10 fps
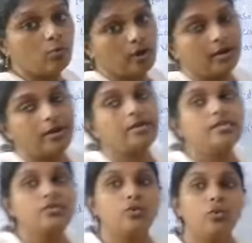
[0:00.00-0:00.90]
one.
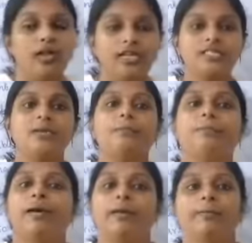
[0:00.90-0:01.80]
So what is a
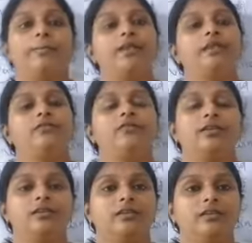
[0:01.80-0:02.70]
permanent
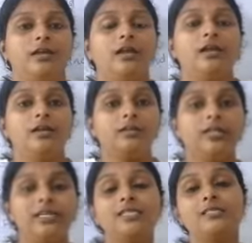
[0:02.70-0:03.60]
wind?
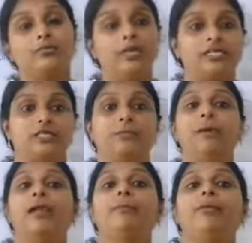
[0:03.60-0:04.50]
These winds,
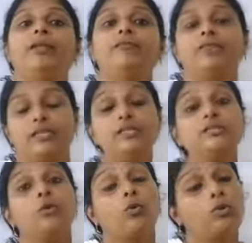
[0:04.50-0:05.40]
permanent
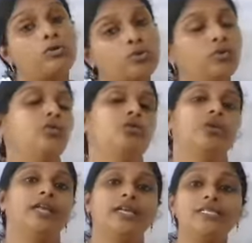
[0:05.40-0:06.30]
winds, also
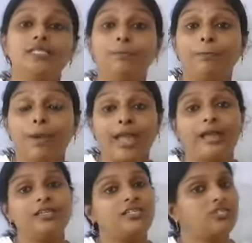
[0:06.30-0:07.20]
known as
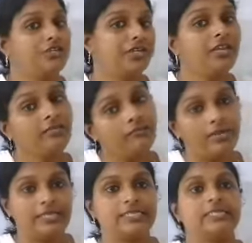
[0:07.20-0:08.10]
planetary
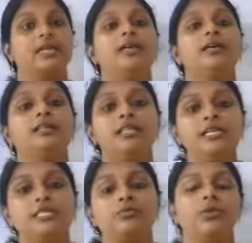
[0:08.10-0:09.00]
winds.
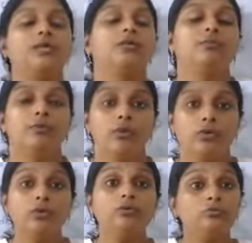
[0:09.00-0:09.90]
These winds
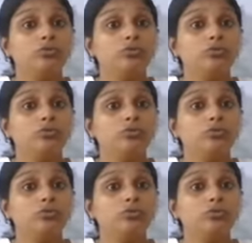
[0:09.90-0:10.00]
blow